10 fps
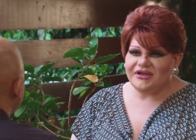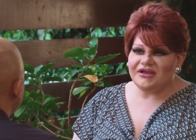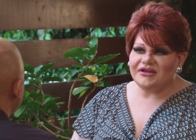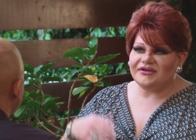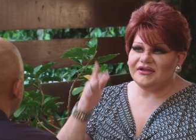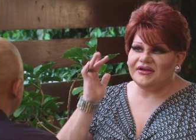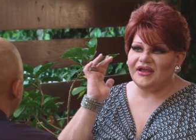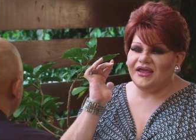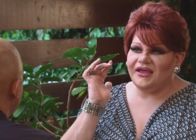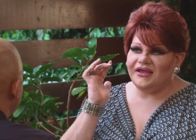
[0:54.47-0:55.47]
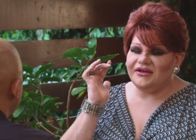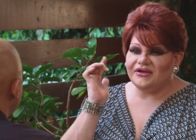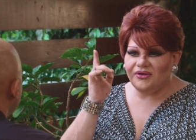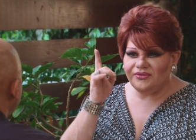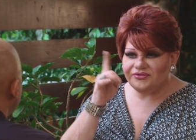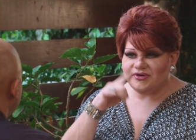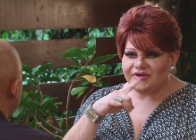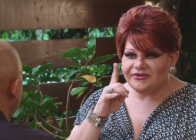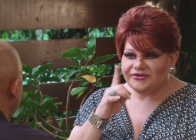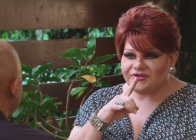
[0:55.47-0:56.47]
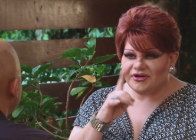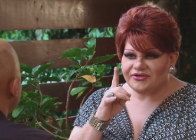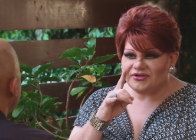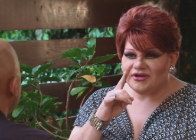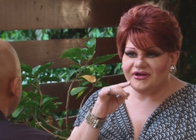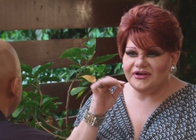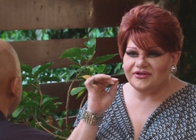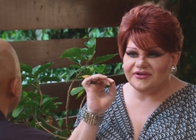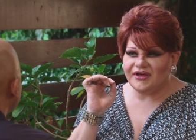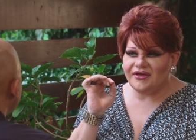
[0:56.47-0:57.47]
He did a nose reconstruction and he took mm-hmm.